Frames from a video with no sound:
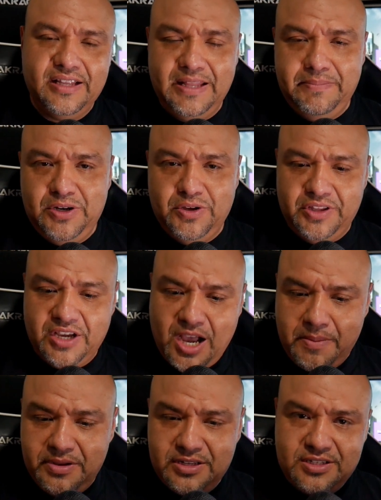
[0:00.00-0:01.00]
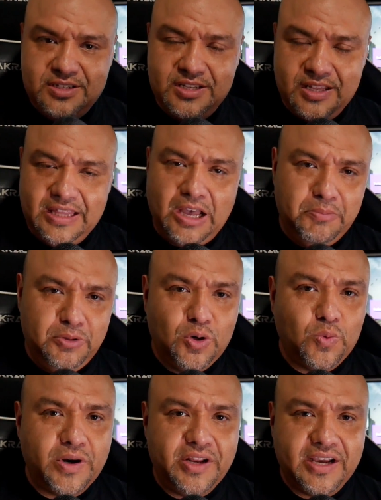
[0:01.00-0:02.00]
Let me know in the comments down below
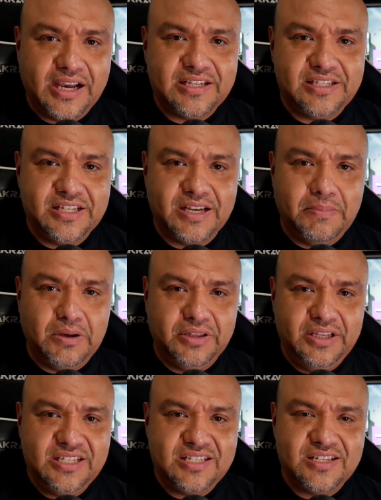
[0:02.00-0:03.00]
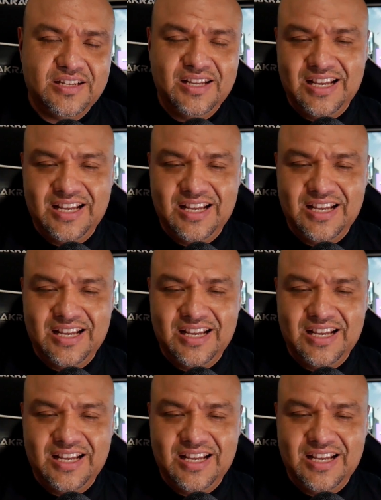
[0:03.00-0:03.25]
what do you guys think about this.